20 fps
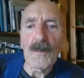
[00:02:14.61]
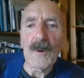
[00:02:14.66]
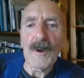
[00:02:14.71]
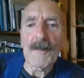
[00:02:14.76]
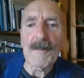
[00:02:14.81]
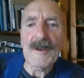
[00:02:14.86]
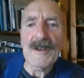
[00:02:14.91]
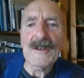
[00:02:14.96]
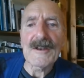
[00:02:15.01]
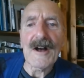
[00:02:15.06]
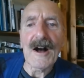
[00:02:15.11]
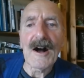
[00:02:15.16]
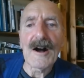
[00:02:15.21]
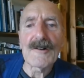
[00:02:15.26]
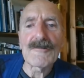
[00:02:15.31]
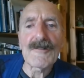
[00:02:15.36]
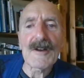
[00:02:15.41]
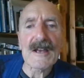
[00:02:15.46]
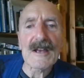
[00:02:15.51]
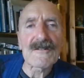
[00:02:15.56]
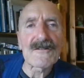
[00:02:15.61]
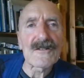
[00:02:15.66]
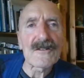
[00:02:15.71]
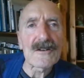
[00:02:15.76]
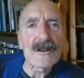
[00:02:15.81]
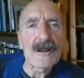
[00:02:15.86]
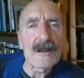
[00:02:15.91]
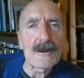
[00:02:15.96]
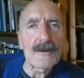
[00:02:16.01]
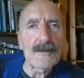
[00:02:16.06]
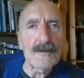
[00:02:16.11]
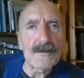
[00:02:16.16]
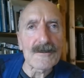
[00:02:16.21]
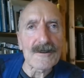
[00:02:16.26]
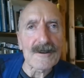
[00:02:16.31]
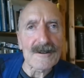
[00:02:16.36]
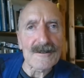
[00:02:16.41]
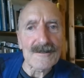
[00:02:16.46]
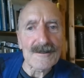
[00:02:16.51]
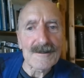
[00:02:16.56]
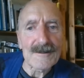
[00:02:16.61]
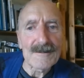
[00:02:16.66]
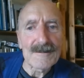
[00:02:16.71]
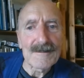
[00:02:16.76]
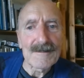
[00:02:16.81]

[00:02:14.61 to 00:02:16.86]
women are excluded.